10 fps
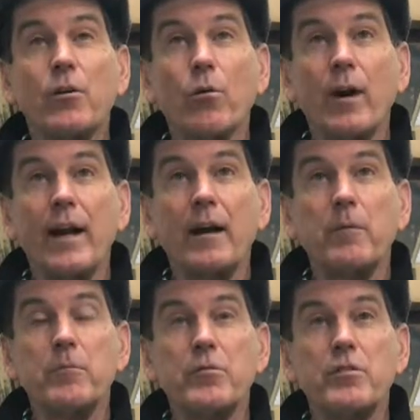
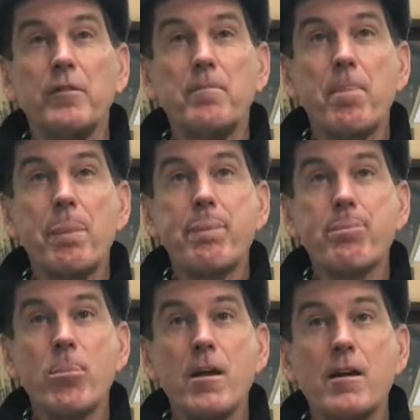grams
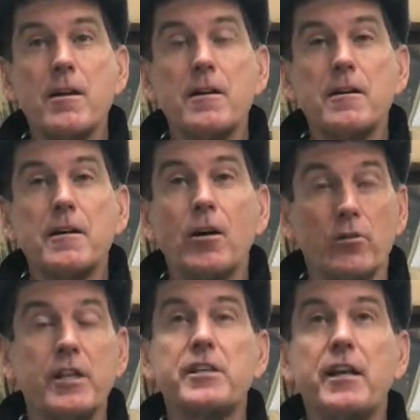
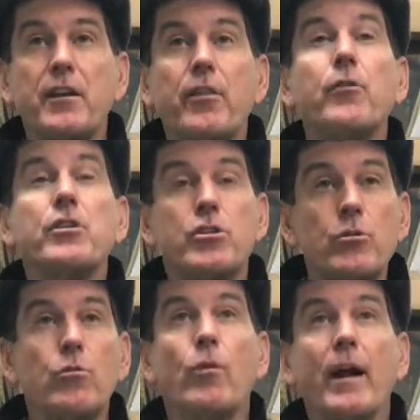or
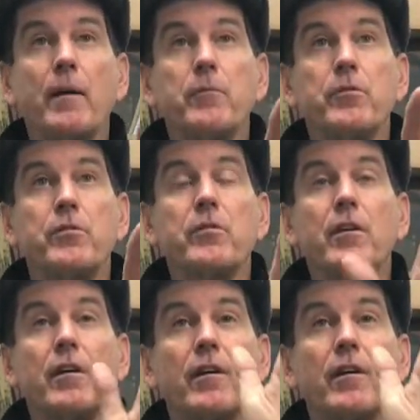32 grams